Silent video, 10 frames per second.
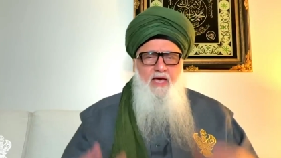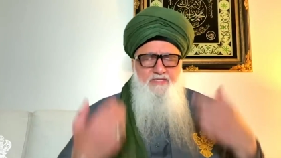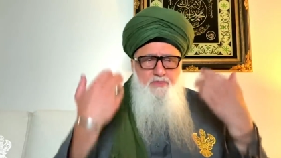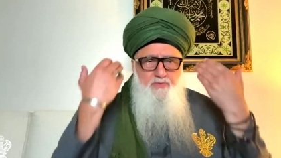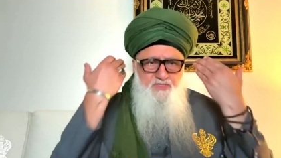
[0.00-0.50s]

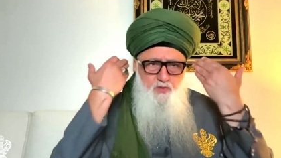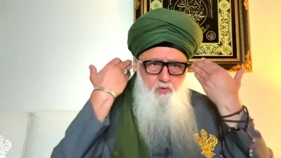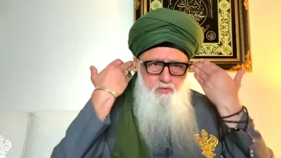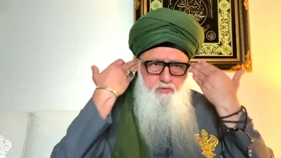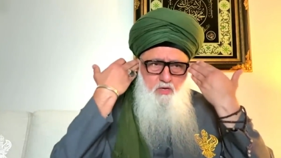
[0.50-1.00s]
As a
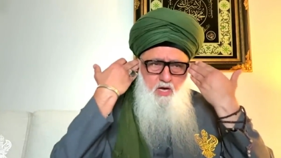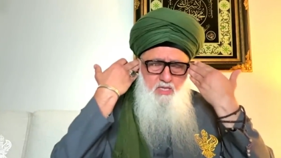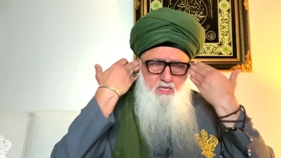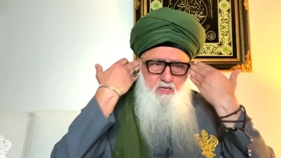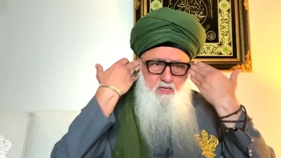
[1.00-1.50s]
result,
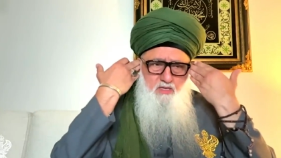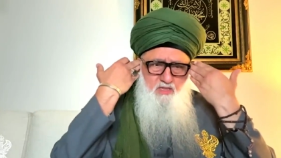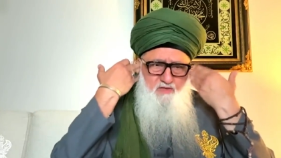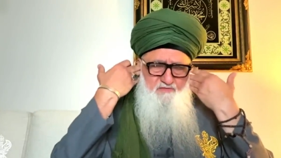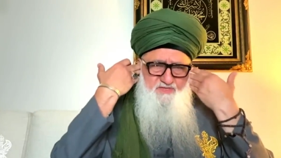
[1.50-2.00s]
Allah
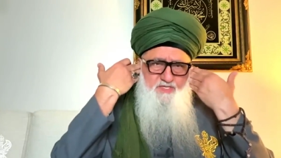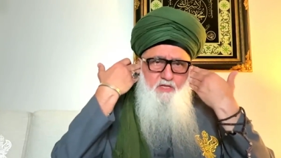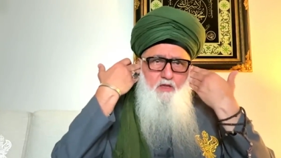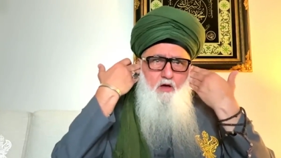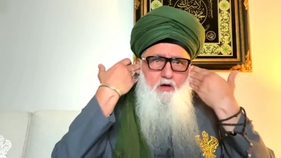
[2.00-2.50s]
lifts
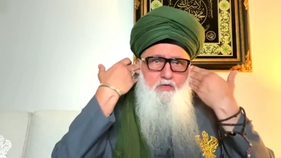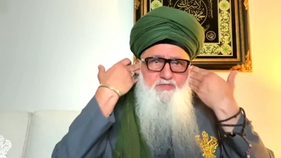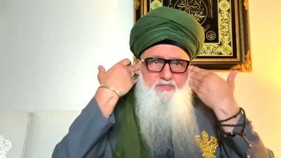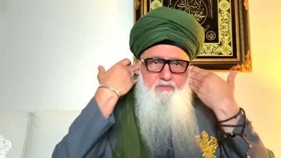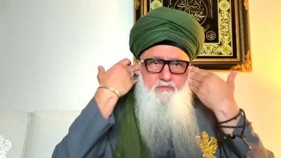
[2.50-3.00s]
the
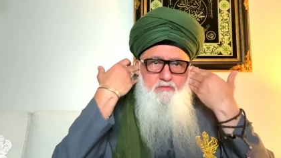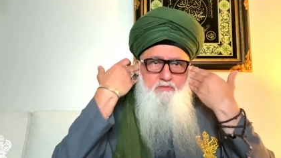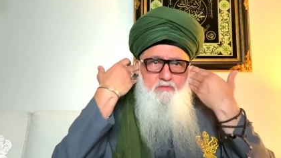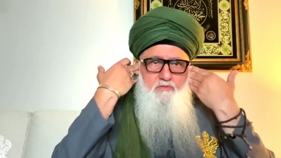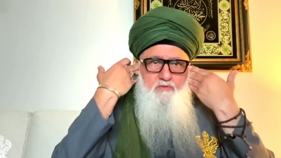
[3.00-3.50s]
locks
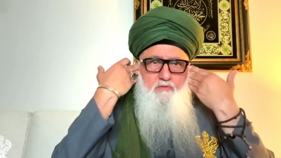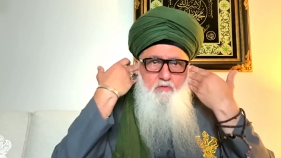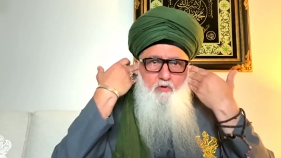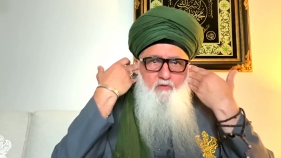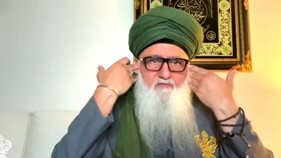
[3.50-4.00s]

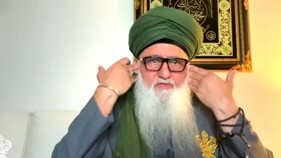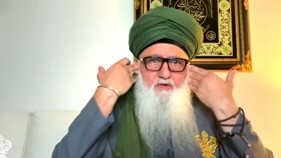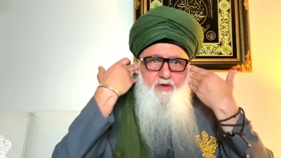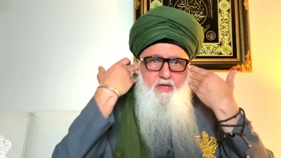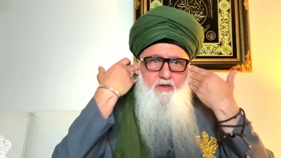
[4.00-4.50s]
off
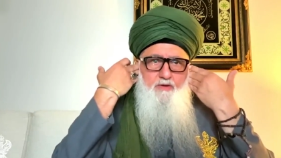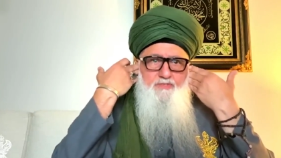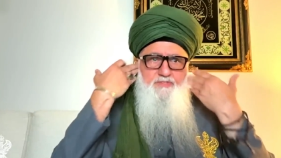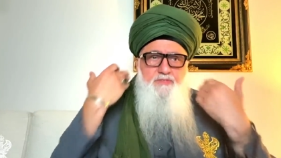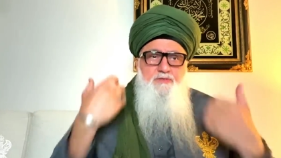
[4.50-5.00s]
their
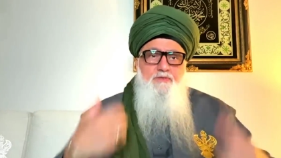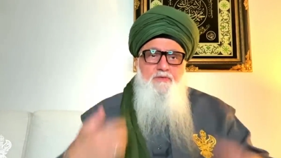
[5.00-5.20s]
ears.